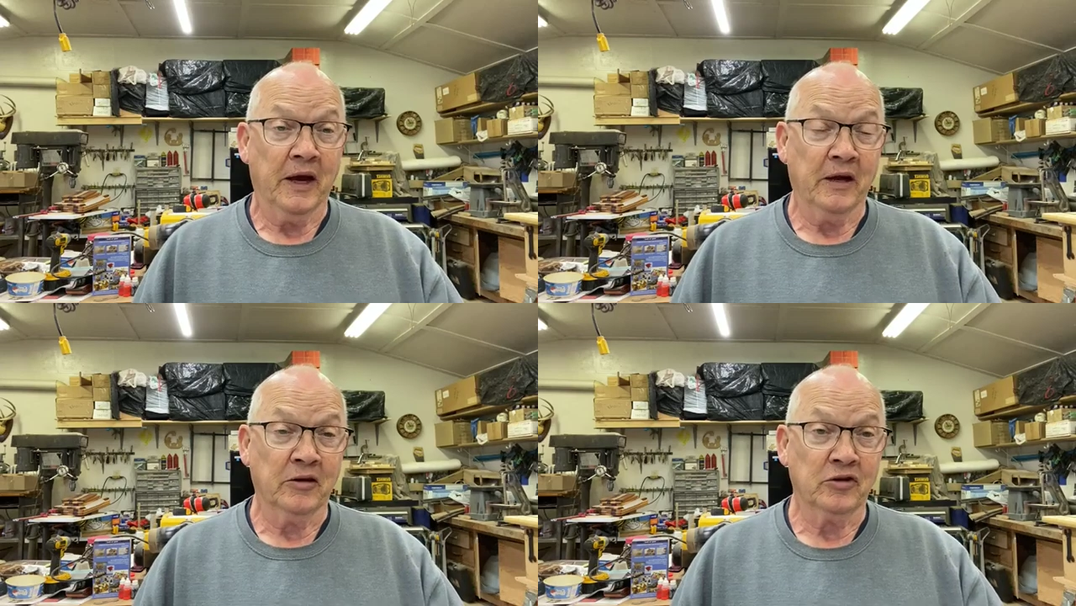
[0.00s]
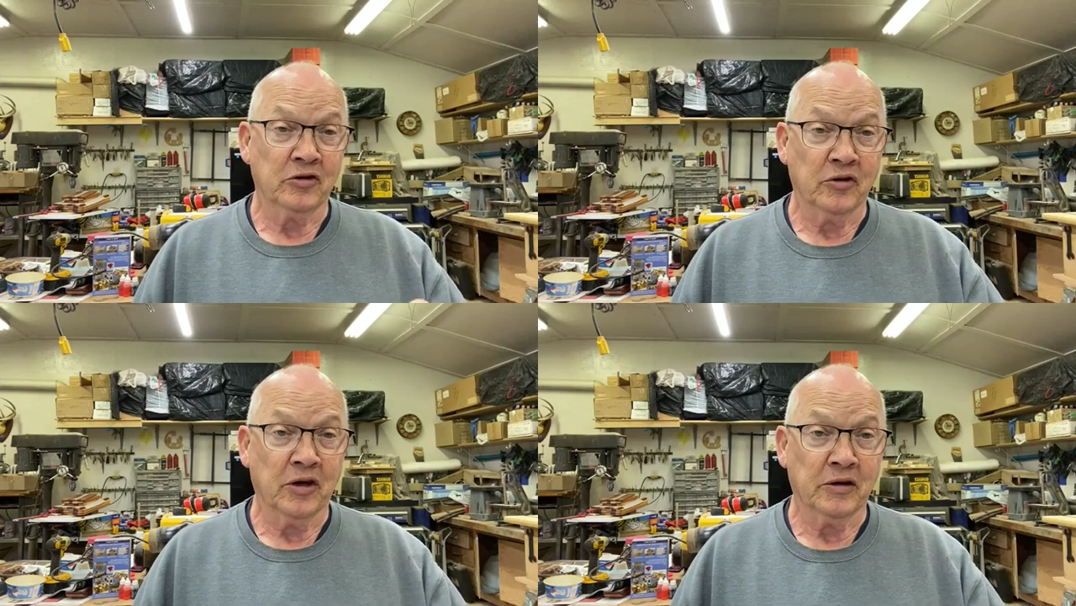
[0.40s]
And
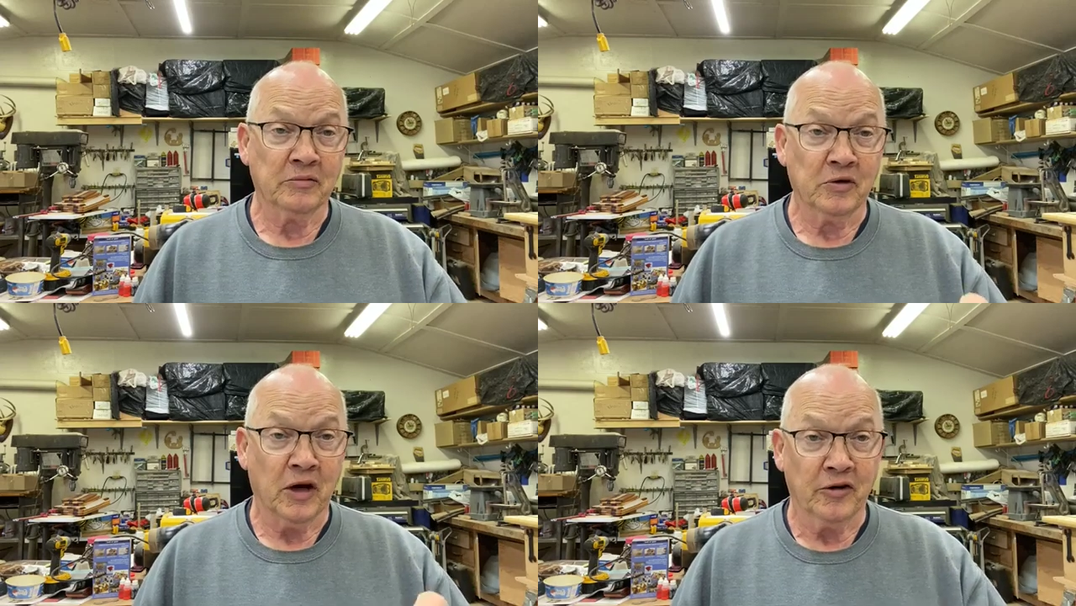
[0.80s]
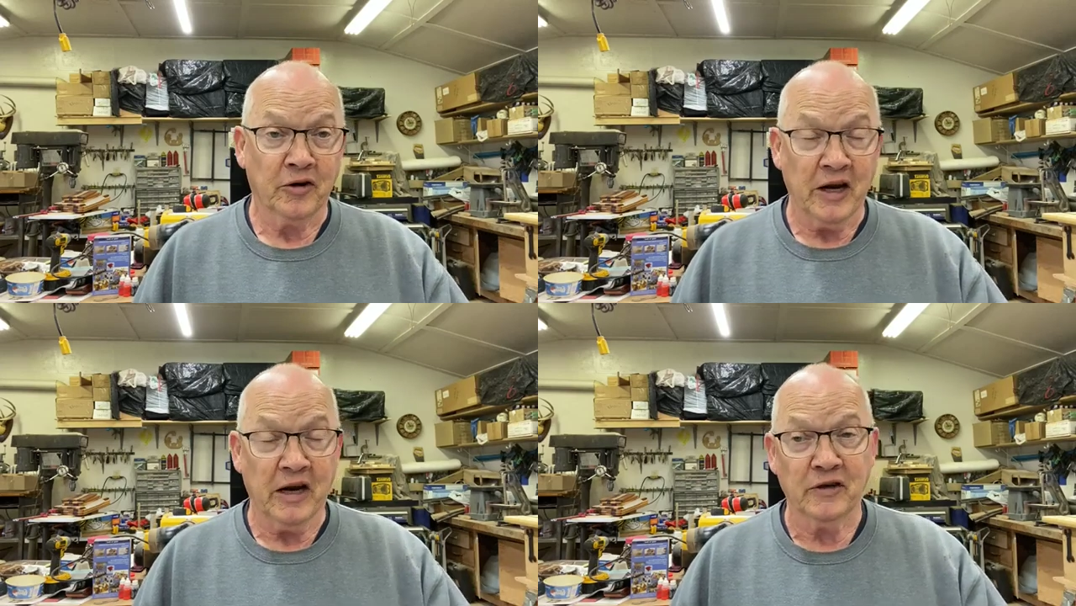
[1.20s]
so the
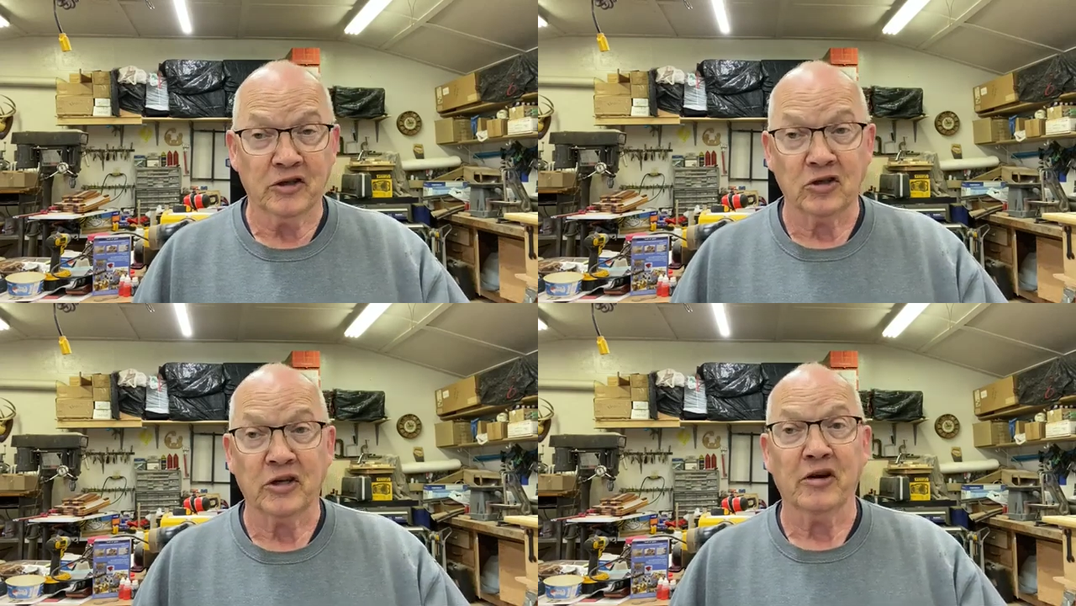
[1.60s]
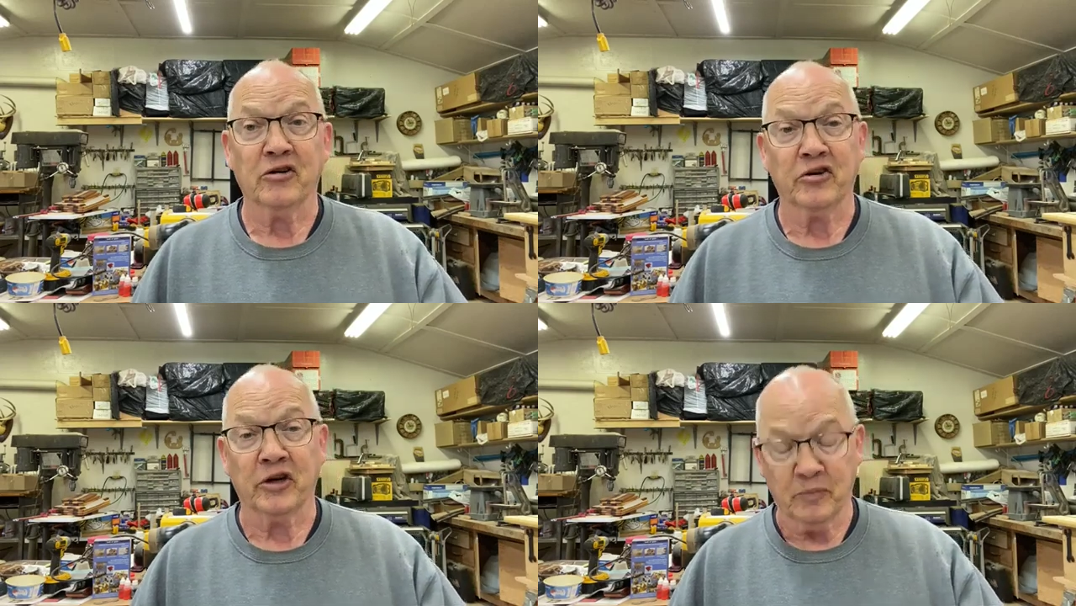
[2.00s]
under David's
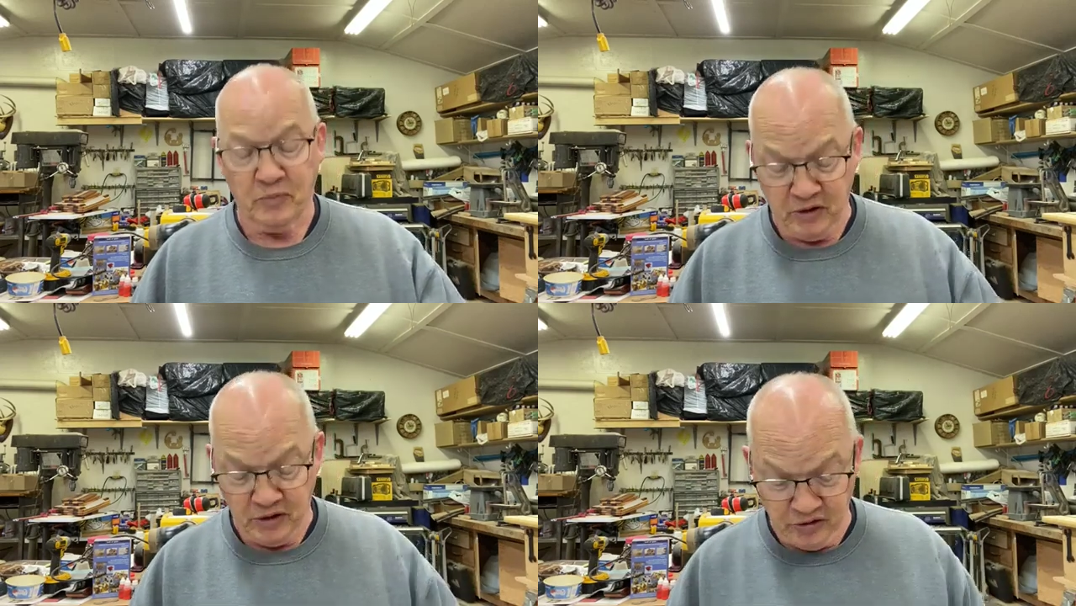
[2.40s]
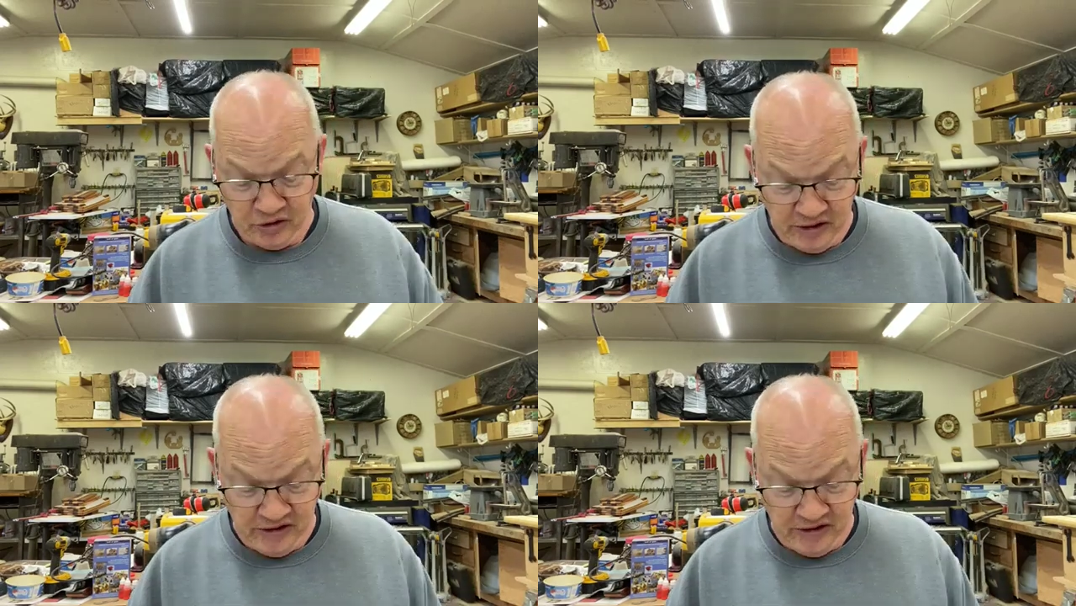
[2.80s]
leadership, the, the